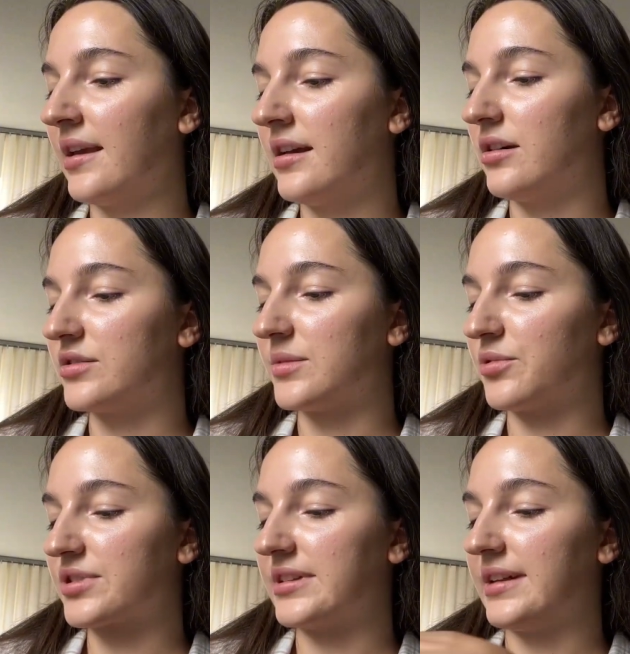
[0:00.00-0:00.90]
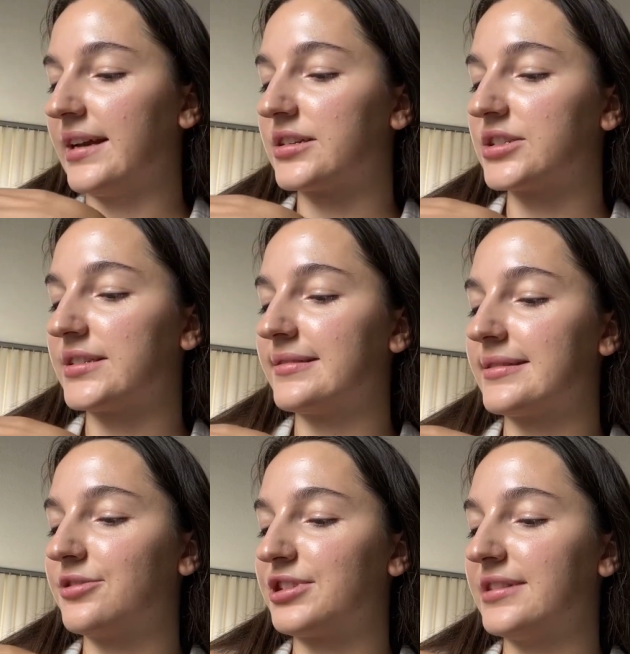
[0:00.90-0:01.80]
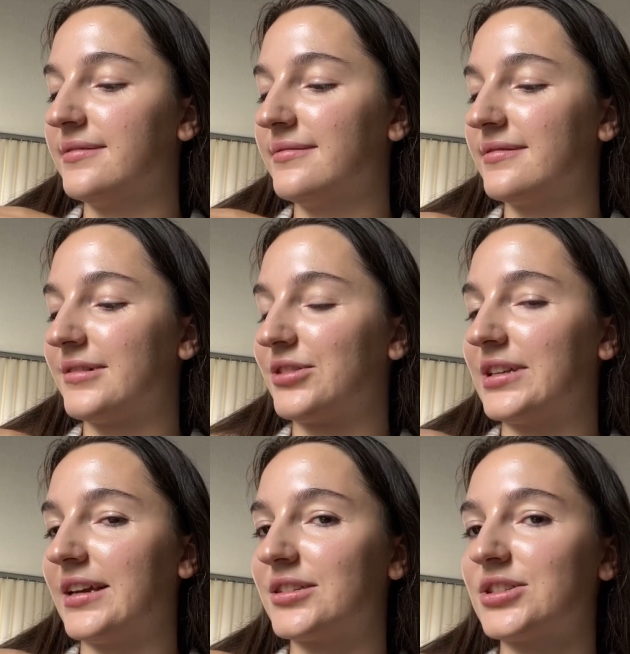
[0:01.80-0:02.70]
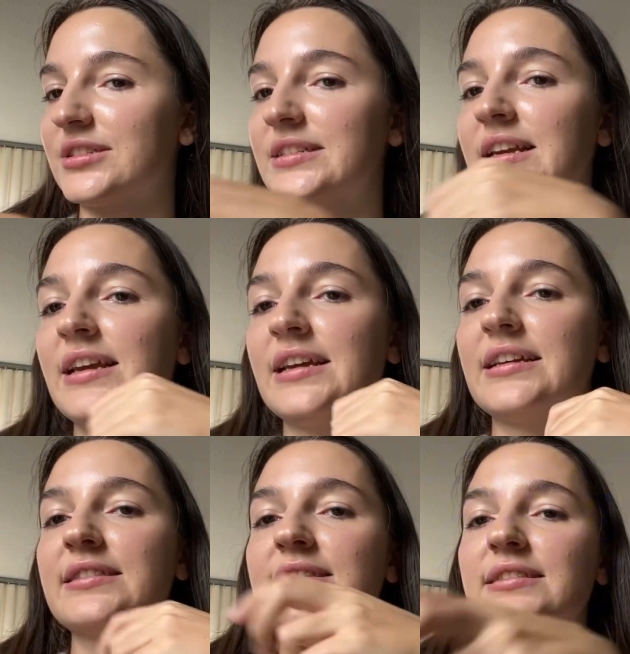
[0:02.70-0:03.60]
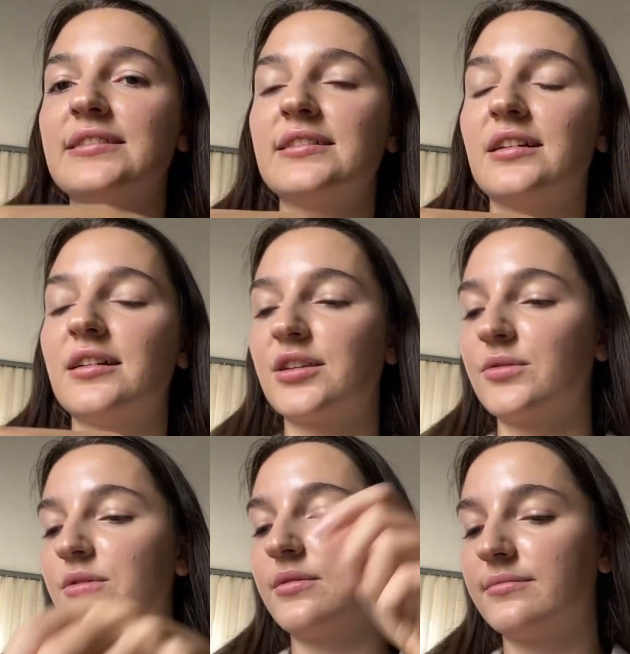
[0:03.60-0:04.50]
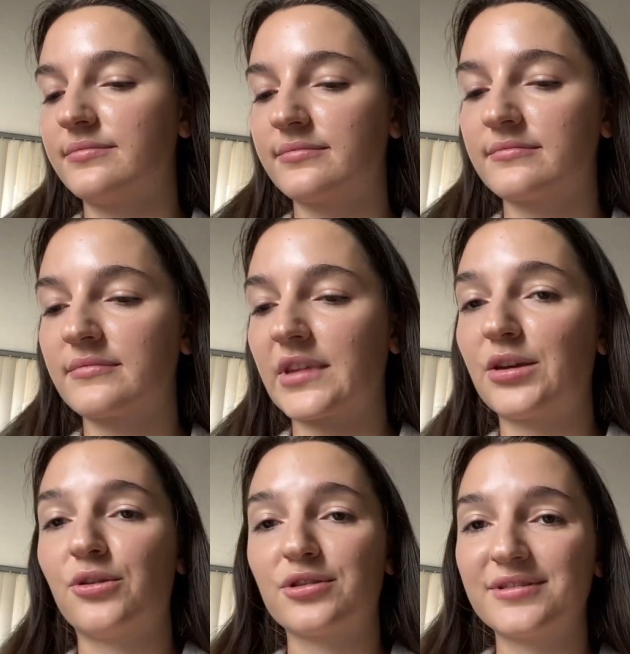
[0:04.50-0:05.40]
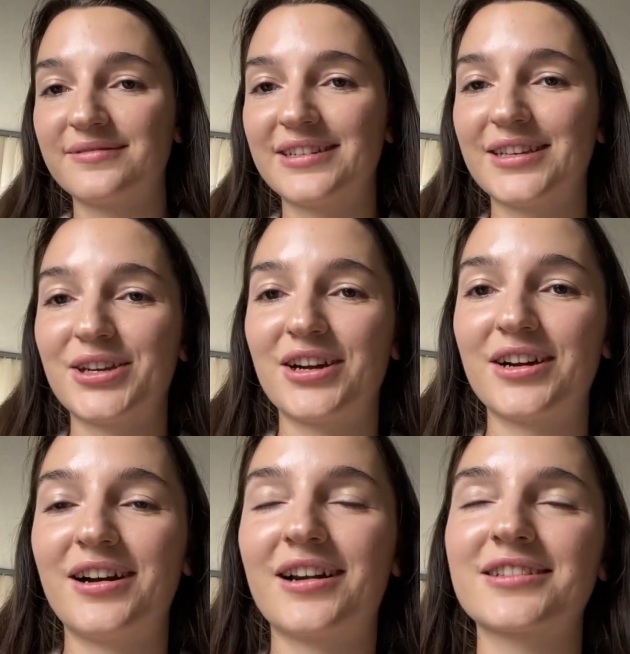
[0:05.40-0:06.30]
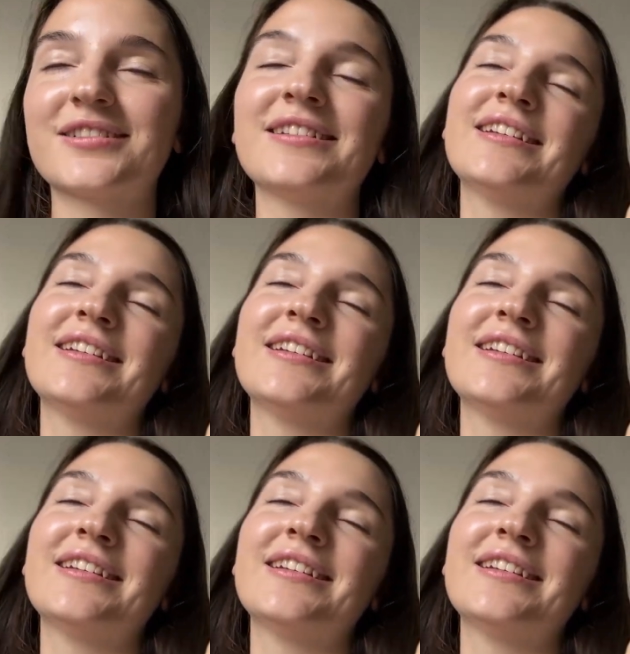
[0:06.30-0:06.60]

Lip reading: also personal energies, this green energies. It's your heart